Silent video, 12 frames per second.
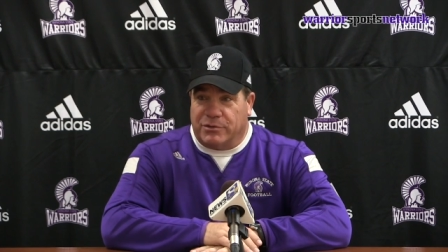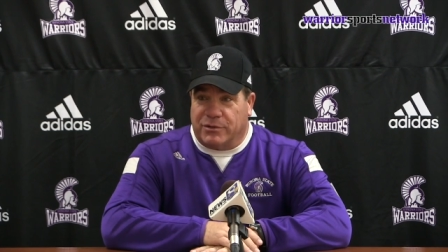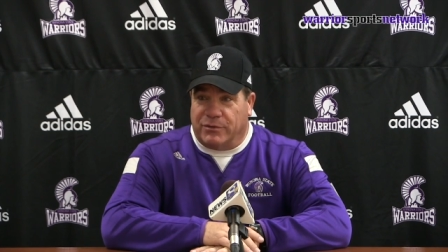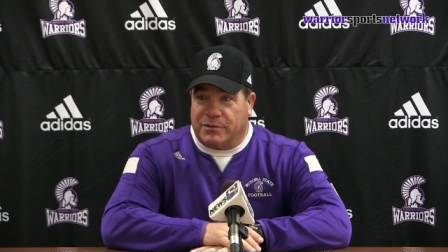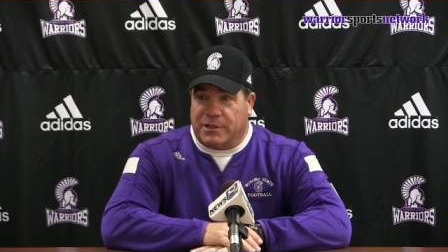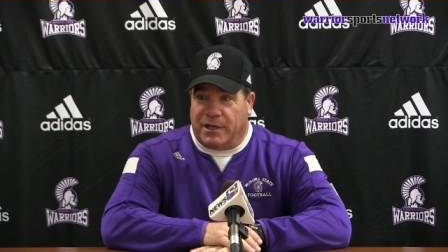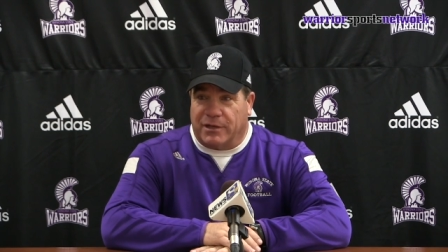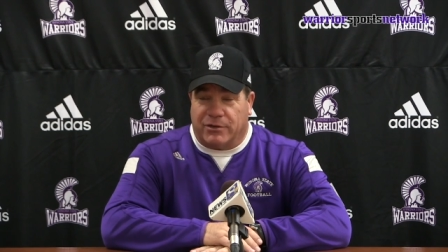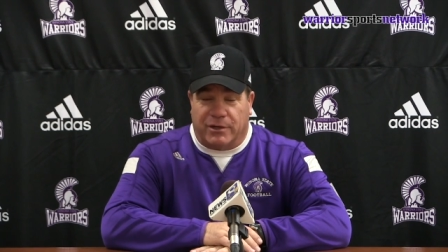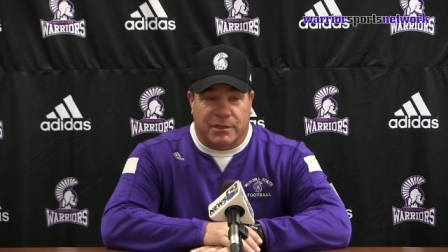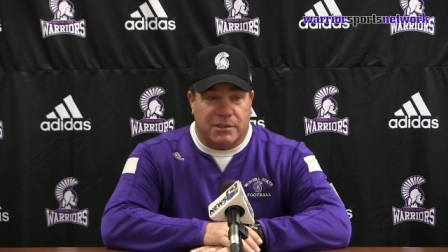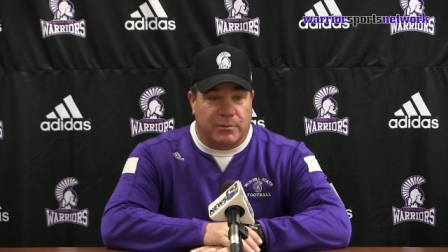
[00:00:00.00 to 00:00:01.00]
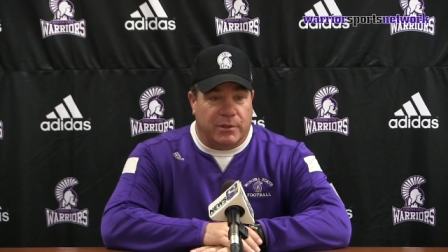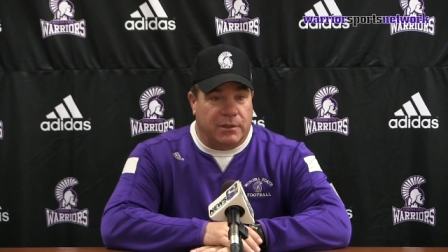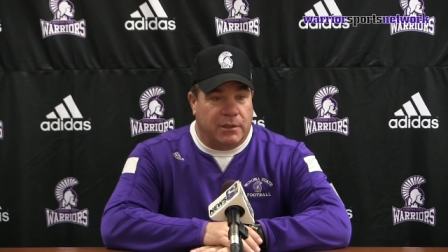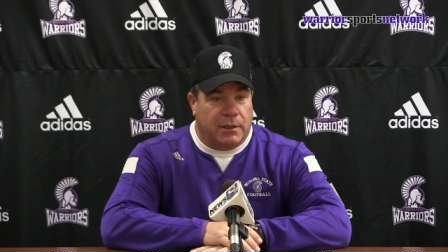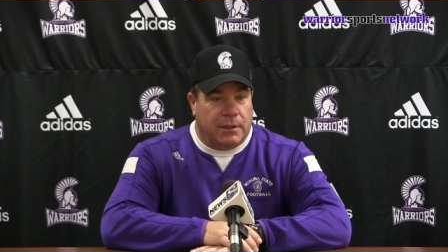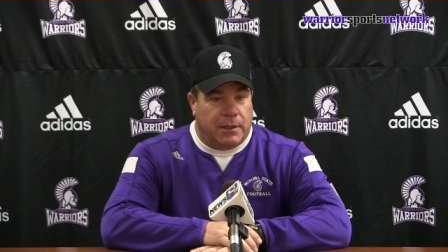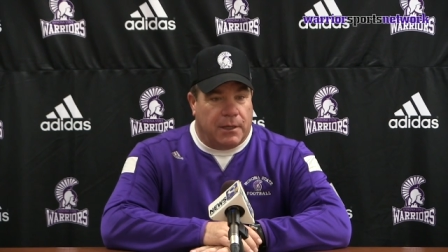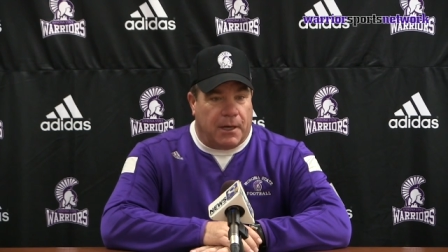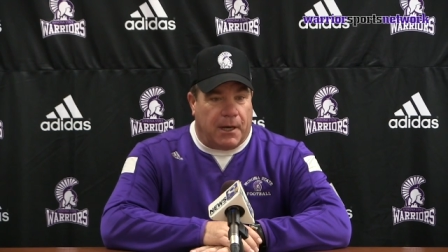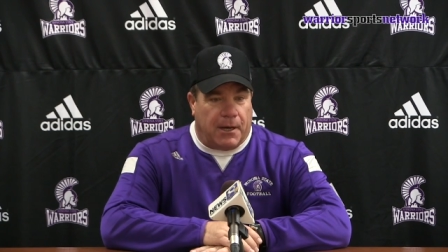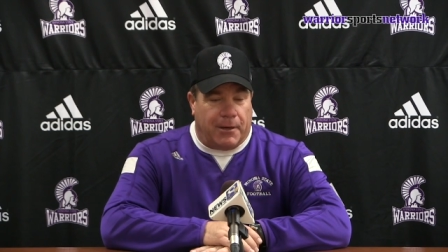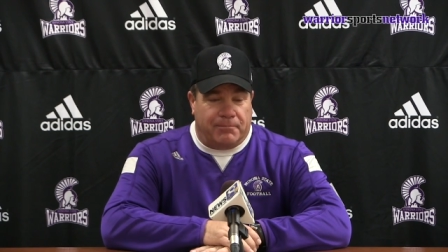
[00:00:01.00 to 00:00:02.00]
So it was kind of crazy. But,
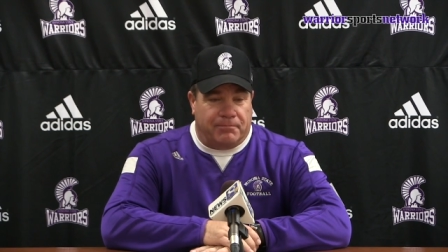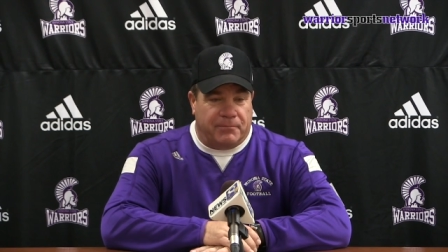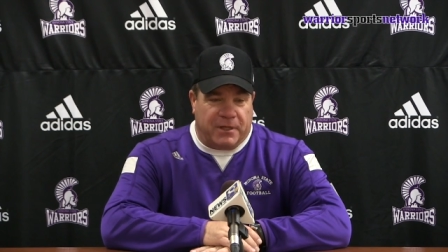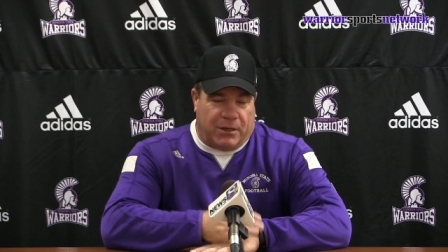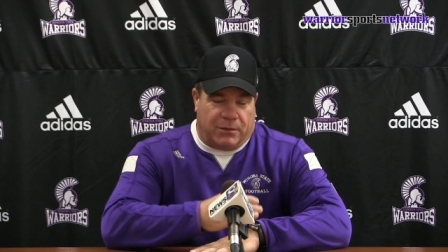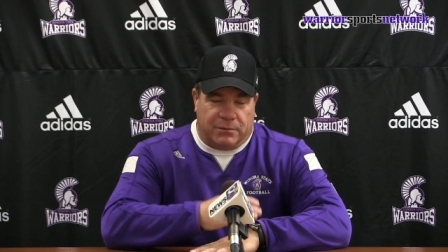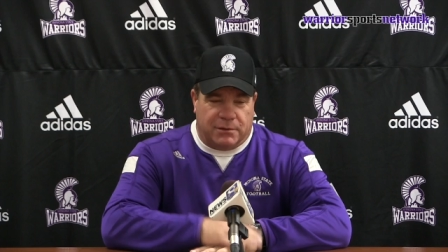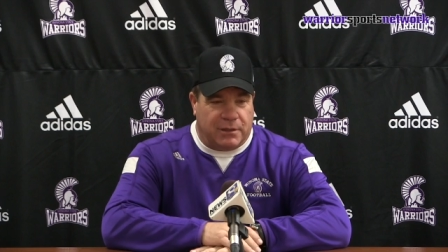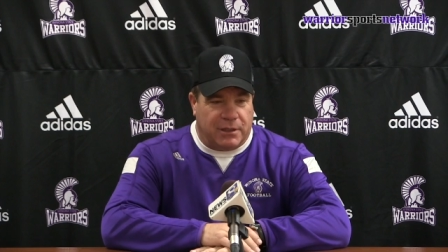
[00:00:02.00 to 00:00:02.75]
um, you know,